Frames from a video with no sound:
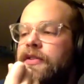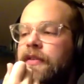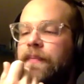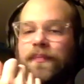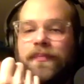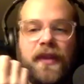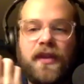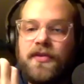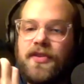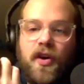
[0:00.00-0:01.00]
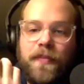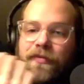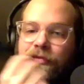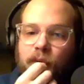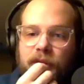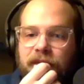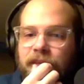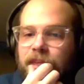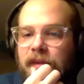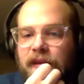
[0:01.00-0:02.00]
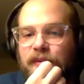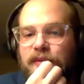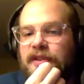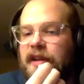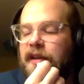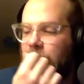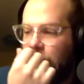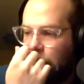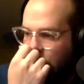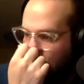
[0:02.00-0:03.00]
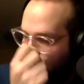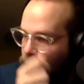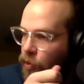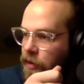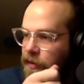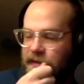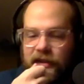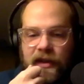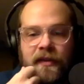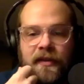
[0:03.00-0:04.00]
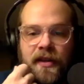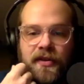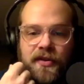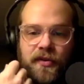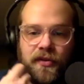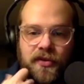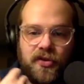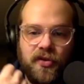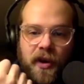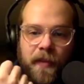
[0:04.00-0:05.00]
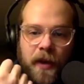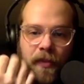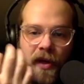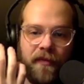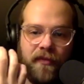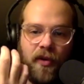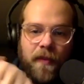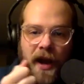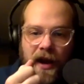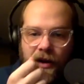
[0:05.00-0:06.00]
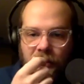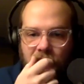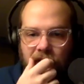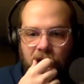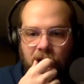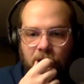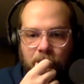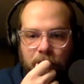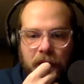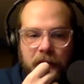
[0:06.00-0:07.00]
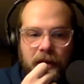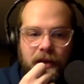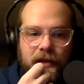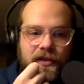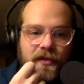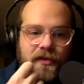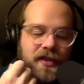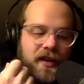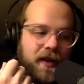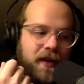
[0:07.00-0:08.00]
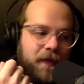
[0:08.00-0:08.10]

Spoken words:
ones, it was all before it was like all before this like digital streaming platform era, you know? So it was like